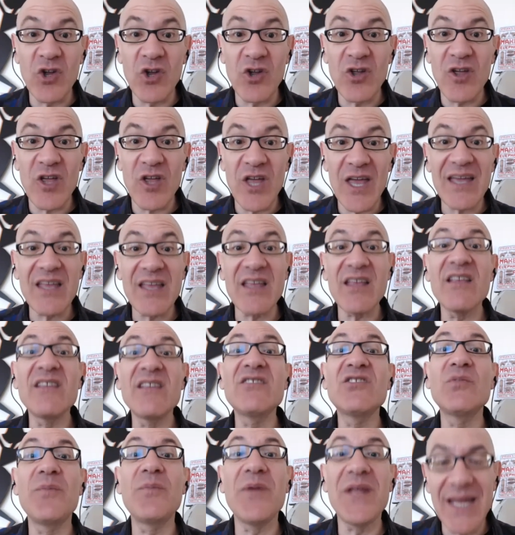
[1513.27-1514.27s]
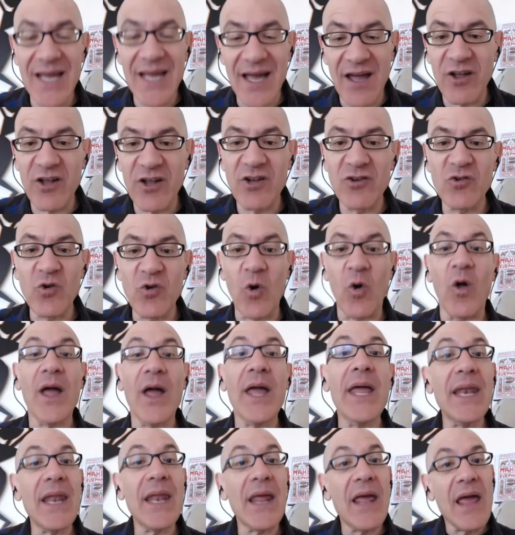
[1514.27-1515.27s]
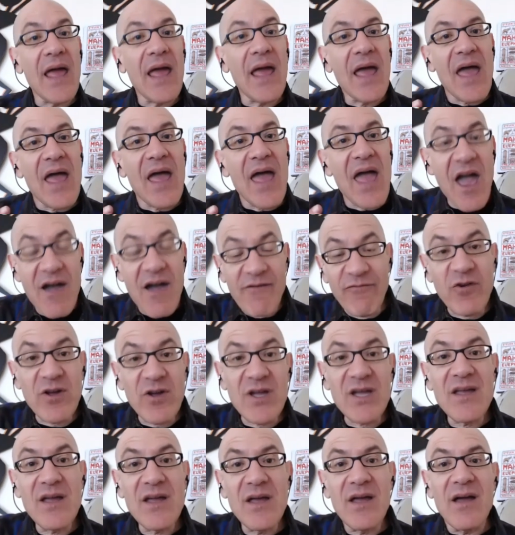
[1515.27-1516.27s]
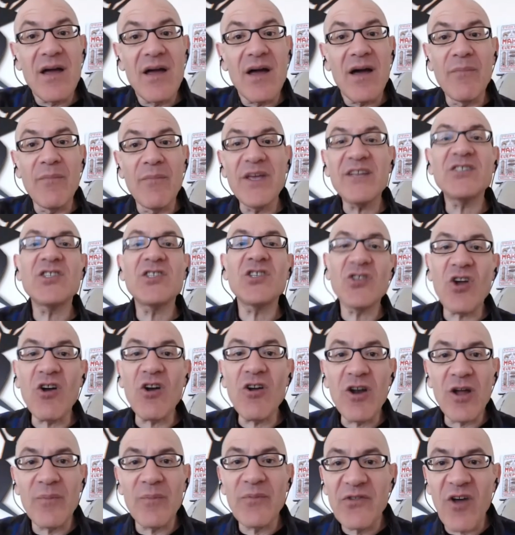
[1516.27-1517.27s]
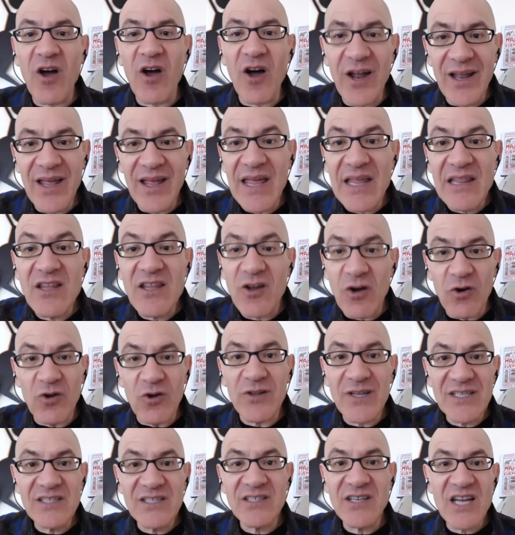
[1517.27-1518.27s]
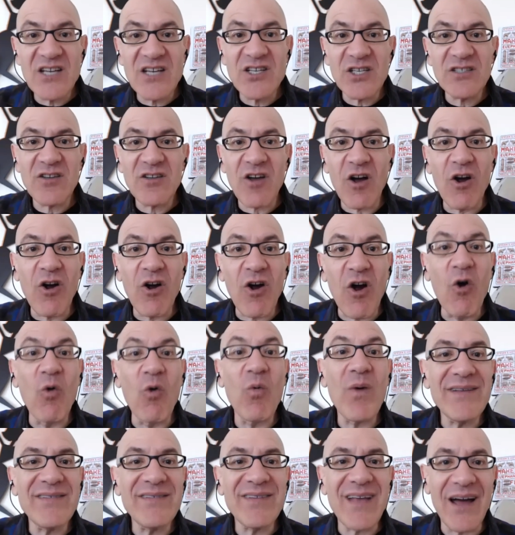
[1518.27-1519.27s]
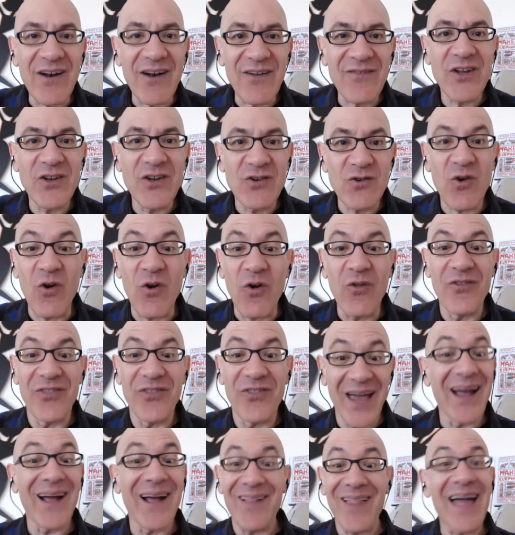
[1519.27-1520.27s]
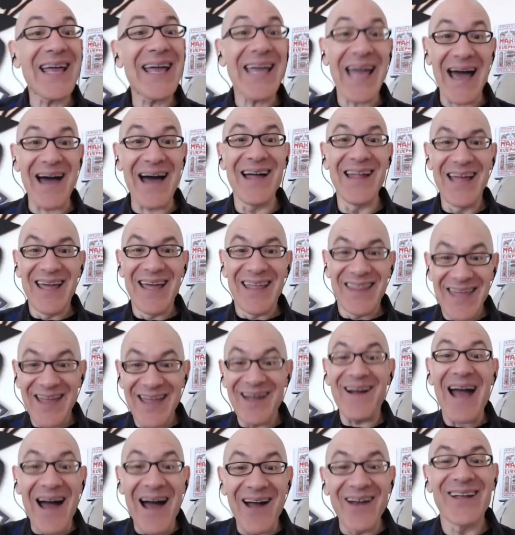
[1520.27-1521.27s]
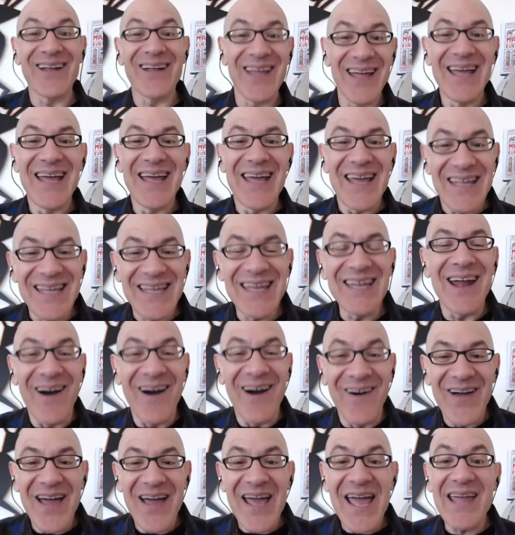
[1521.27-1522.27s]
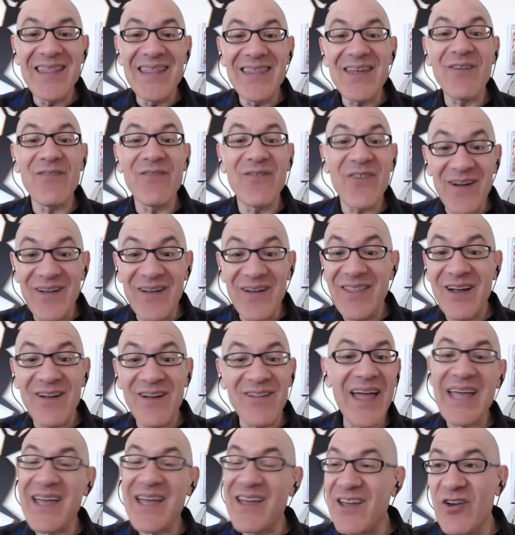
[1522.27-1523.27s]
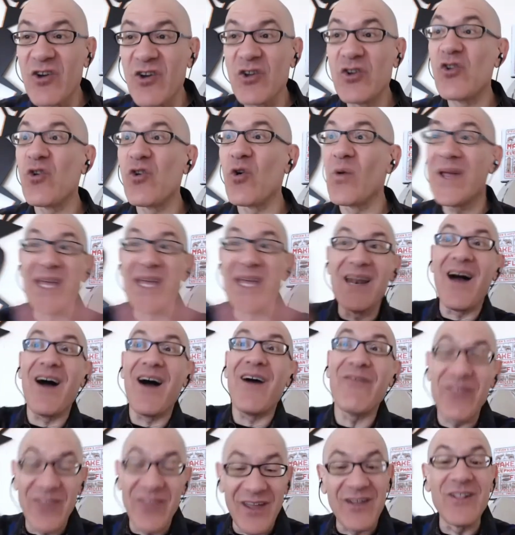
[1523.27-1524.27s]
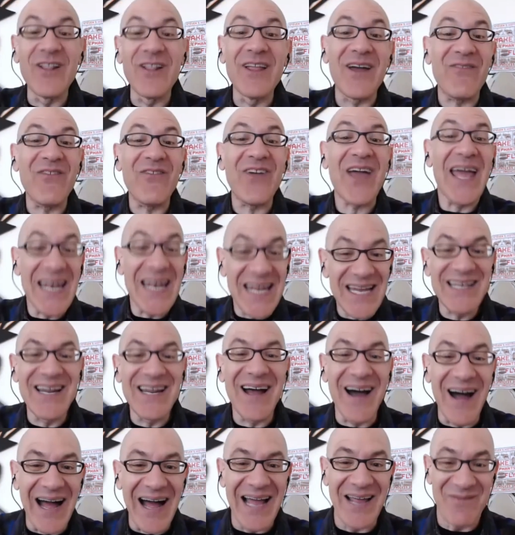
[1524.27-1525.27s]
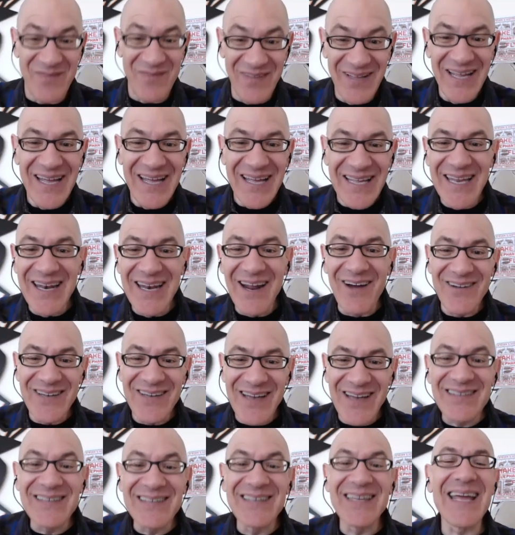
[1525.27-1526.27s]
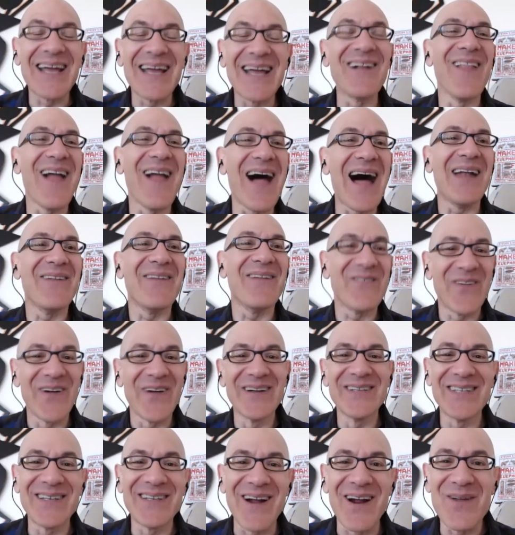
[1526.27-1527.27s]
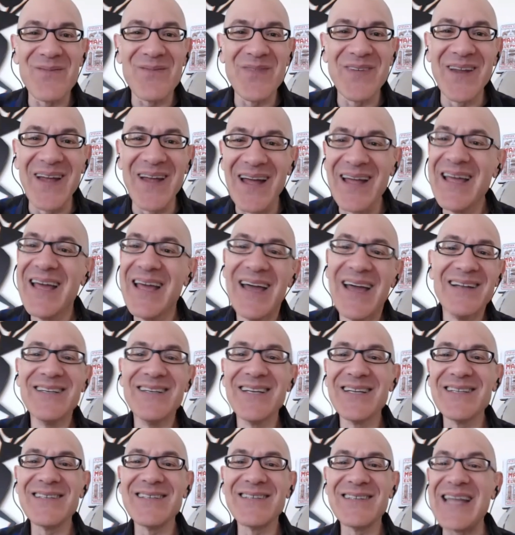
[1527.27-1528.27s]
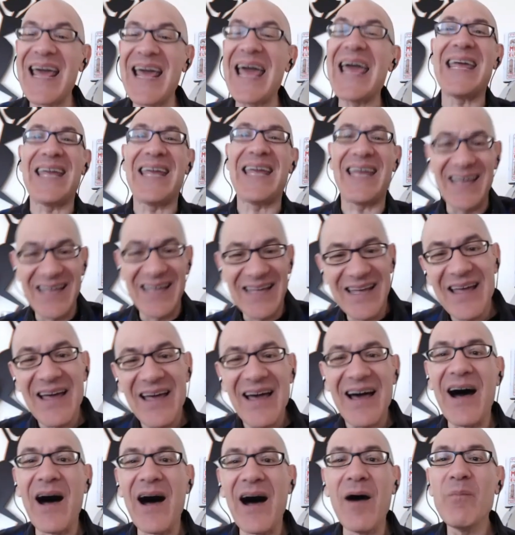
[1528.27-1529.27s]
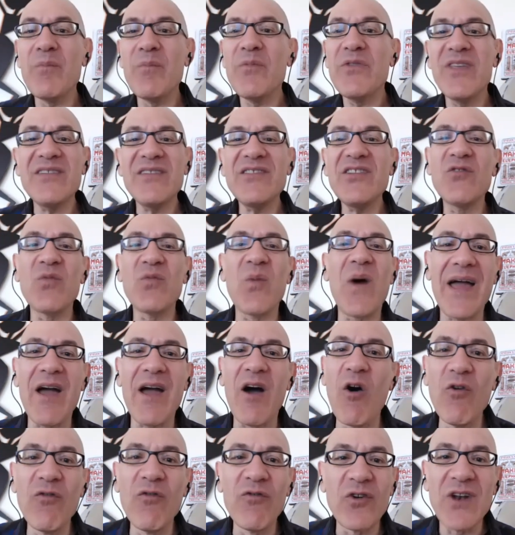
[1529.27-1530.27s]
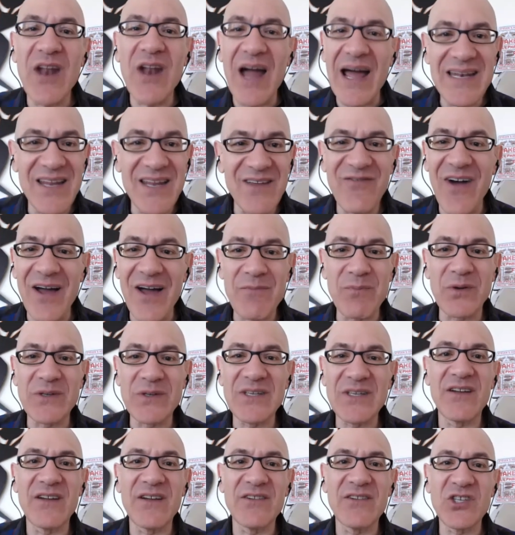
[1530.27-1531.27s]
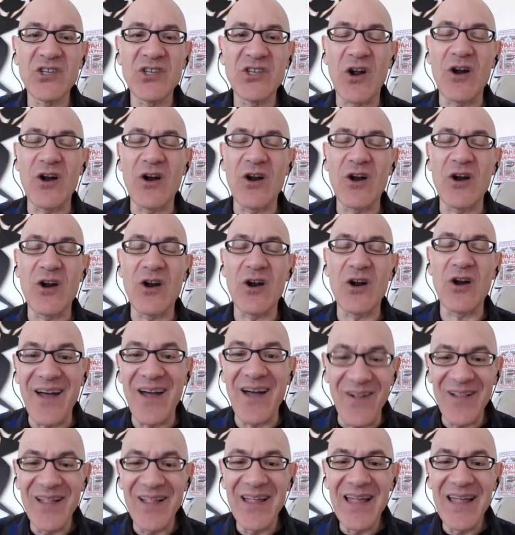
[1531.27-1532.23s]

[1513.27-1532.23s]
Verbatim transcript: it, it's spinning out of control. And every, because startups on in the early stages are always out of control. They're like, they're out of, you know, and they're very, they're like could careen off the cliff anytime. You know, it doesn't take a lot for a startup to just tank. Um, this is why over ninety-five percent of startups fail.